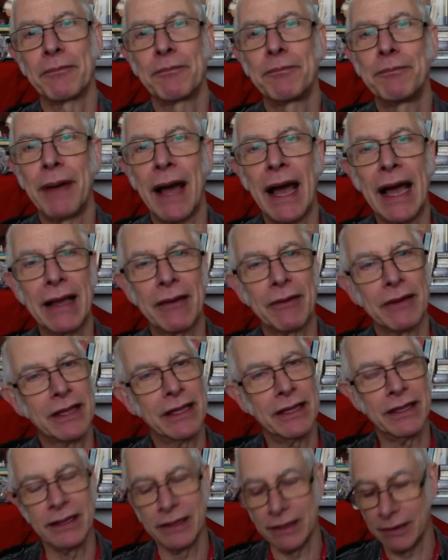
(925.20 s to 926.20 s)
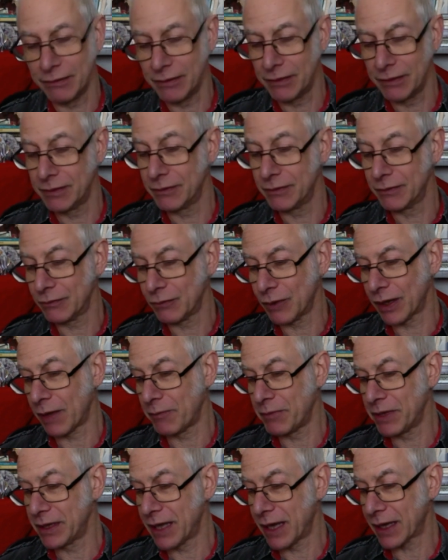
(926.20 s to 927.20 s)
Back in,
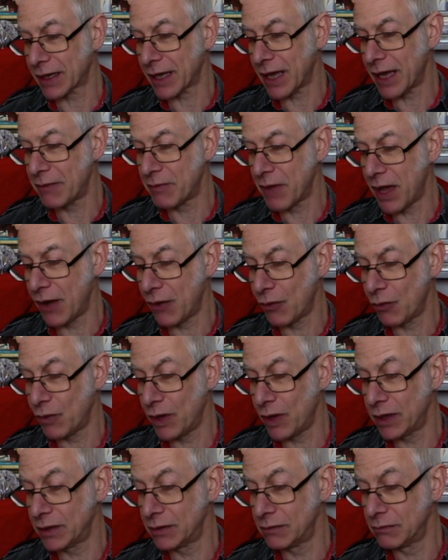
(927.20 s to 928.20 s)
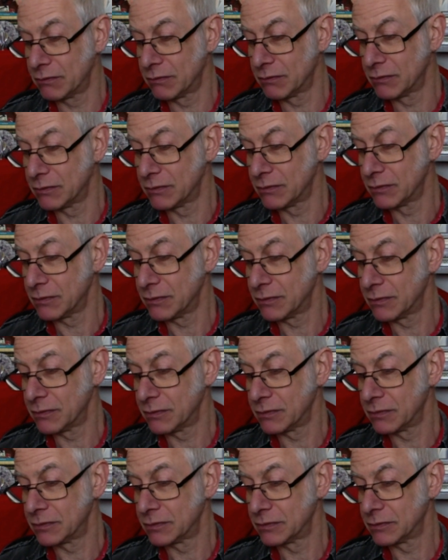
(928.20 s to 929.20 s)
that came out when
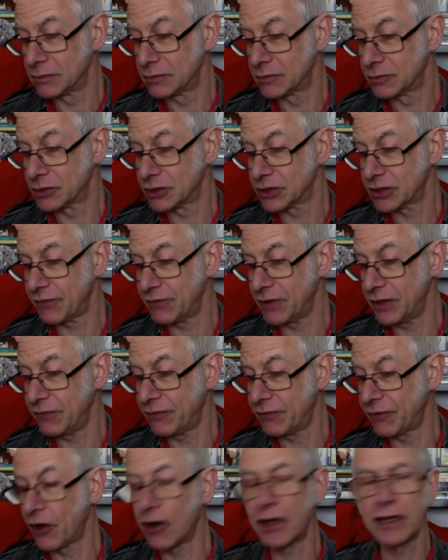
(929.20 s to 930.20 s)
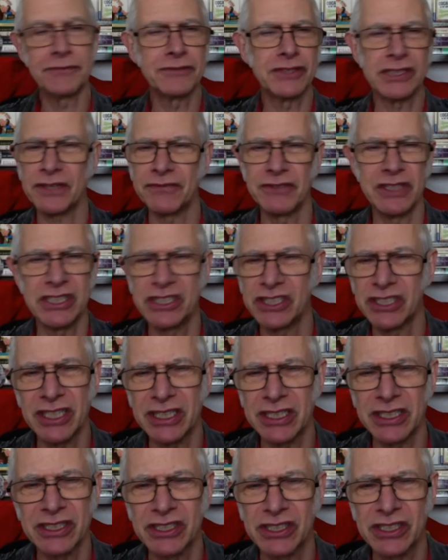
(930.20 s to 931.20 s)
75,
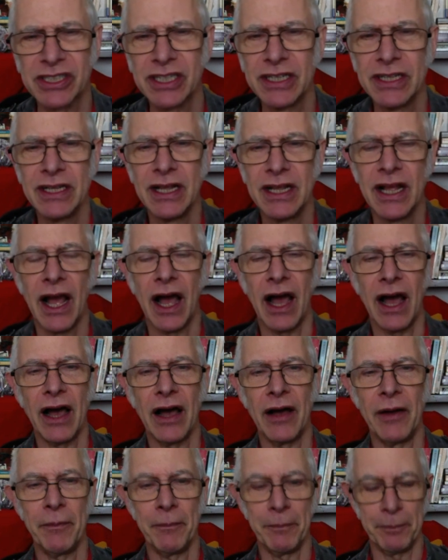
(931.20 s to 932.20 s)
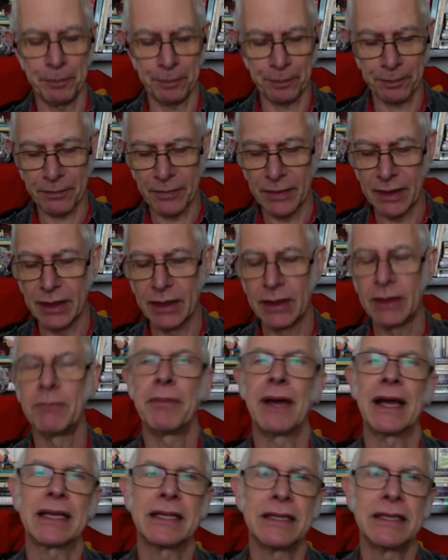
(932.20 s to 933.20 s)
76.
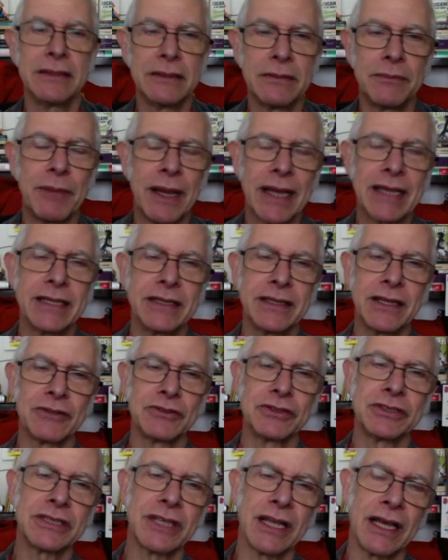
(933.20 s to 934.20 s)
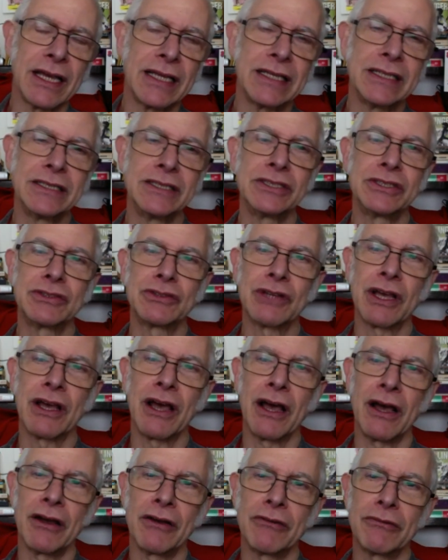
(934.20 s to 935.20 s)
Back in those days,
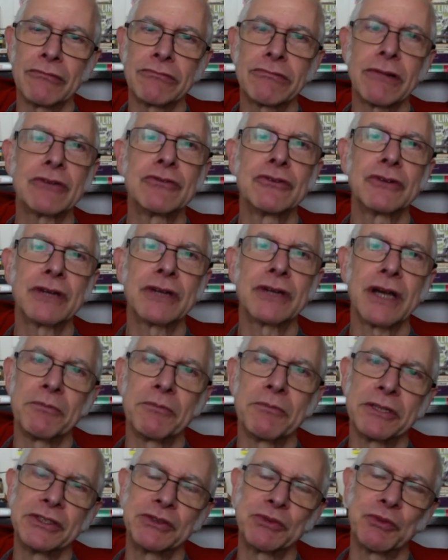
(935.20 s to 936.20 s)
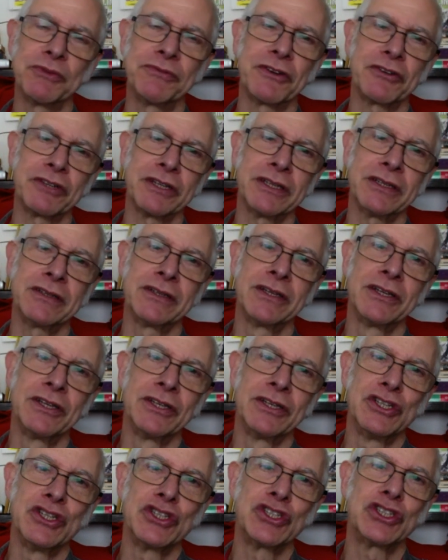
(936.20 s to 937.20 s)
record companies were very
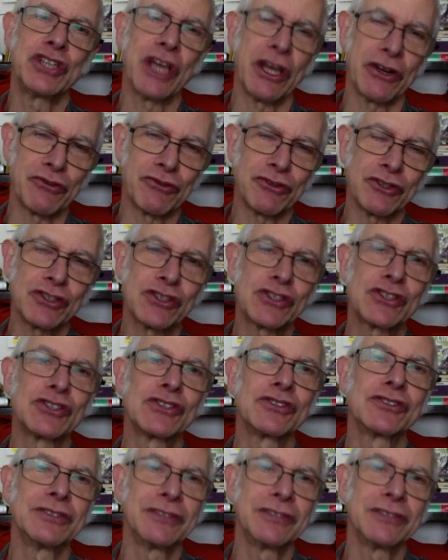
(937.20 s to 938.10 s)
generous.